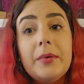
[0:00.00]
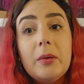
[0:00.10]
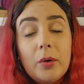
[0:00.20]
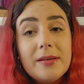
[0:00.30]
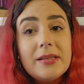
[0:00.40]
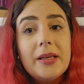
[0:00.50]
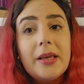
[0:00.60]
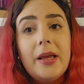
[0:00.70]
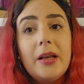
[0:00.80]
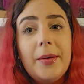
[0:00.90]
once
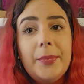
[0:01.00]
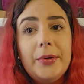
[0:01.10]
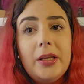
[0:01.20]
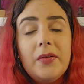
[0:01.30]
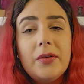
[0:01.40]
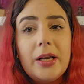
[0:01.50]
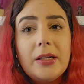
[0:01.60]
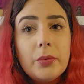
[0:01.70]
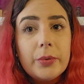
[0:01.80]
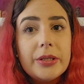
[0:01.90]
again, I believe that
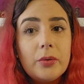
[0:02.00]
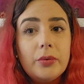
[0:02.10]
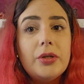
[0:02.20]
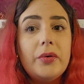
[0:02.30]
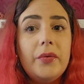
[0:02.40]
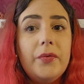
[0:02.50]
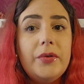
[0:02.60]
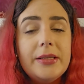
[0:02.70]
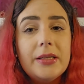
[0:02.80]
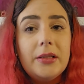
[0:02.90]
the results of
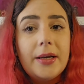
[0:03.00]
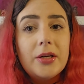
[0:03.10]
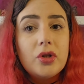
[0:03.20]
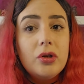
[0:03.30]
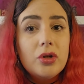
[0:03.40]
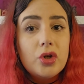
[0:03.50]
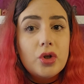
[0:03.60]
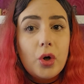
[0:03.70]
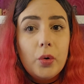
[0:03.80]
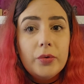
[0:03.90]
this election
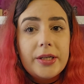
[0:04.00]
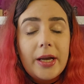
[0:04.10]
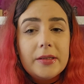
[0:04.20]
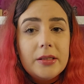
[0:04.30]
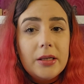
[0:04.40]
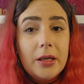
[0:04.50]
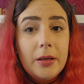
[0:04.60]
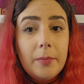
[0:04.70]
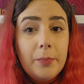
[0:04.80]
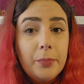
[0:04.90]
show that
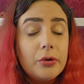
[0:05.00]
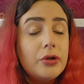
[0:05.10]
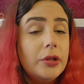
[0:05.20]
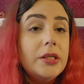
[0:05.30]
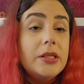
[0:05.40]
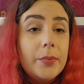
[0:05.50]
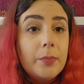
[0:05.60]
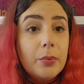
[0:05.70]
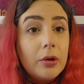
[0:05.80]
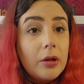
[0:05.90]
the Portuguese
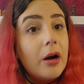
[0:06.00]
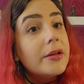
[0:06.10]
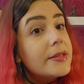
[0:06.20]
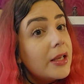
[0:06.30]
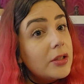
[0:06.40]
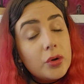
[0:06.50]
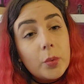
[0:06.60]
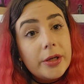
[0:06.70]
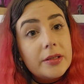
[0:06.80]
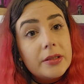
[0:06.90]
people are
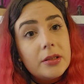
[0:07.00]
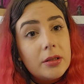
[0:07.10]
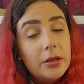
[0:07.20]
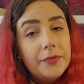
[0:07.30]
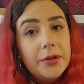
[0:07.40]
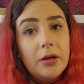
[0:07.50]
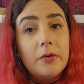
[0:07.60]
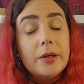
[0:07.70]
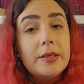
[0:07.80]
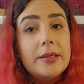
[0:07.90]
saturated of the
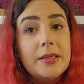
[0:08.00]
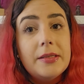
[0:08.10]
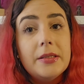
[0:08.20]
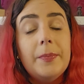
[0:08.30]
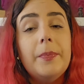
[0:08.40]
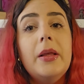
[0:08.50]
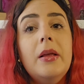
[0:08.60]
current system.